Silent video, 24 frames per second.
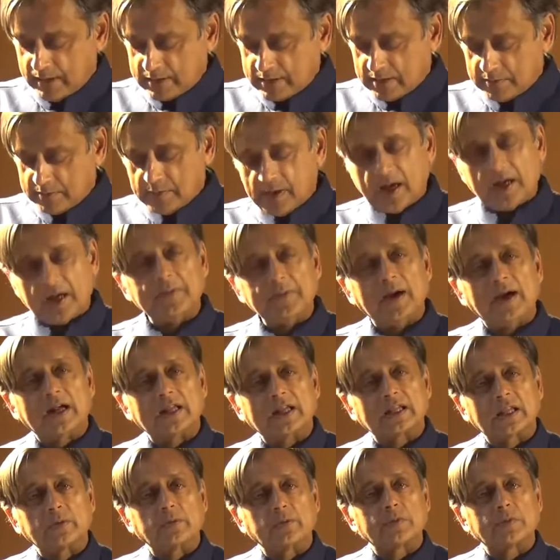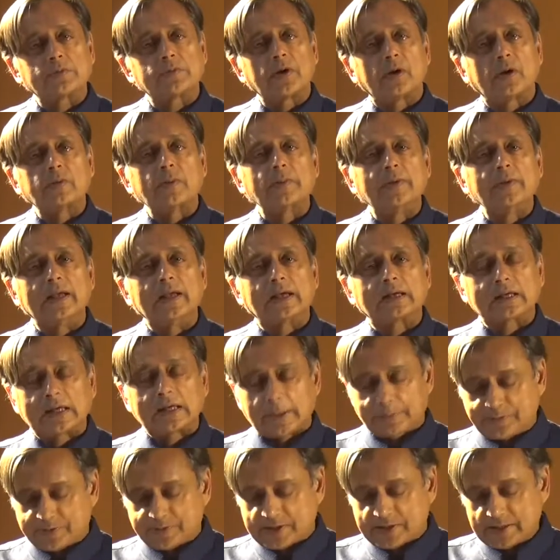the Mahabharata would probably
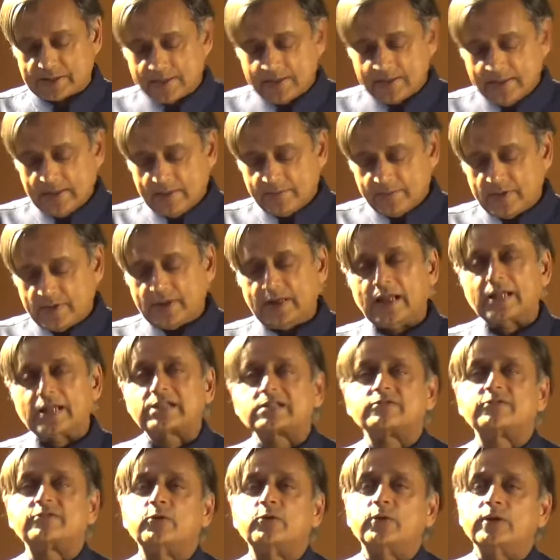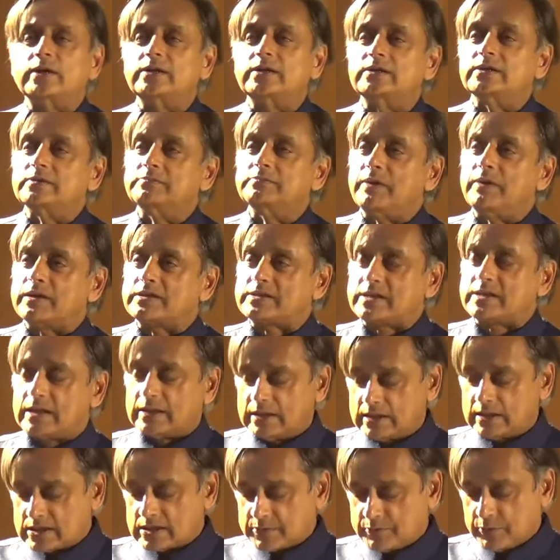eclipse the next few Indian
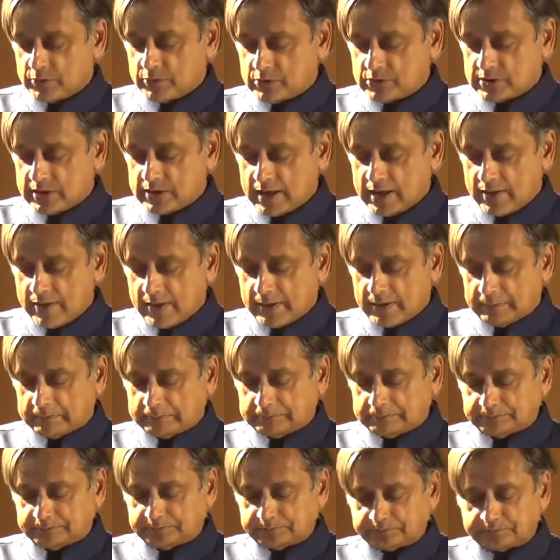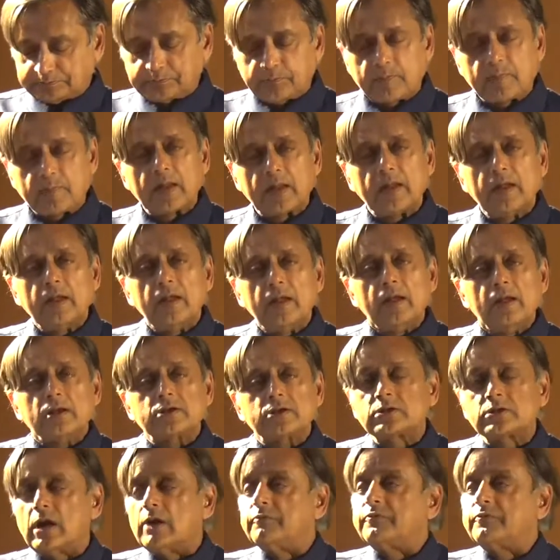bestsellers put together.
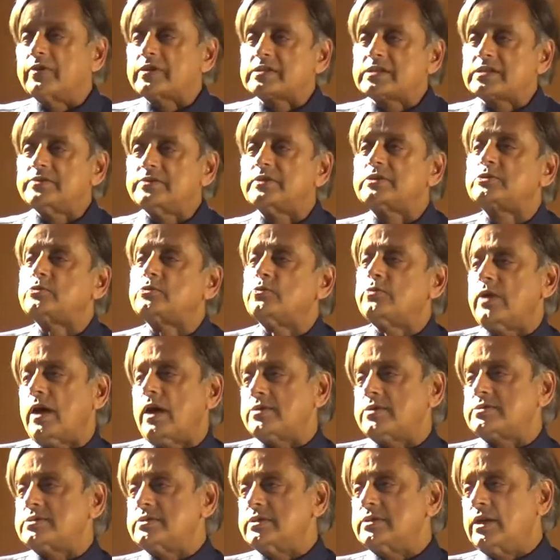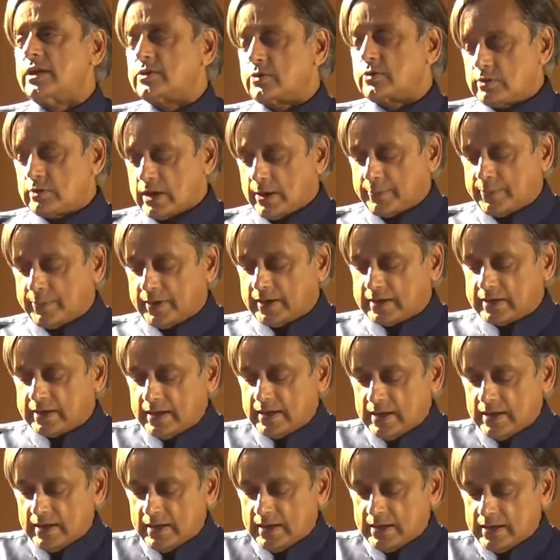So obviously the 2,000-year-old epic
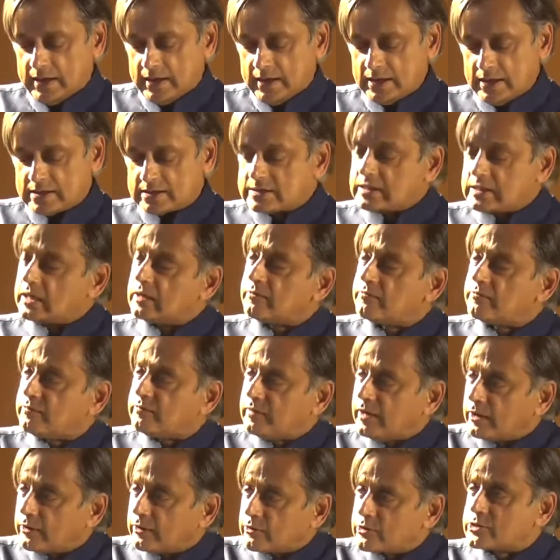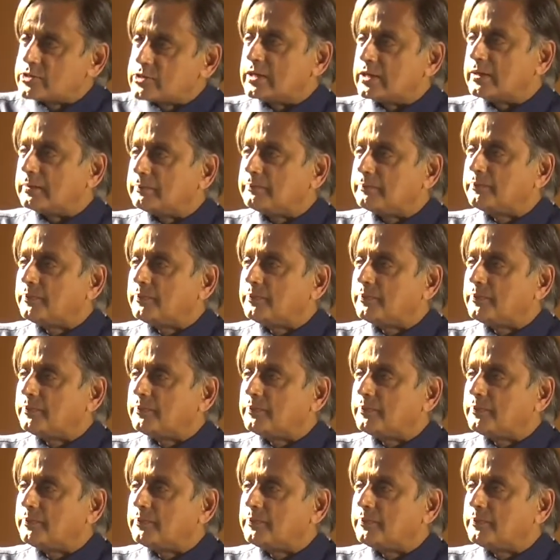is still flourishing.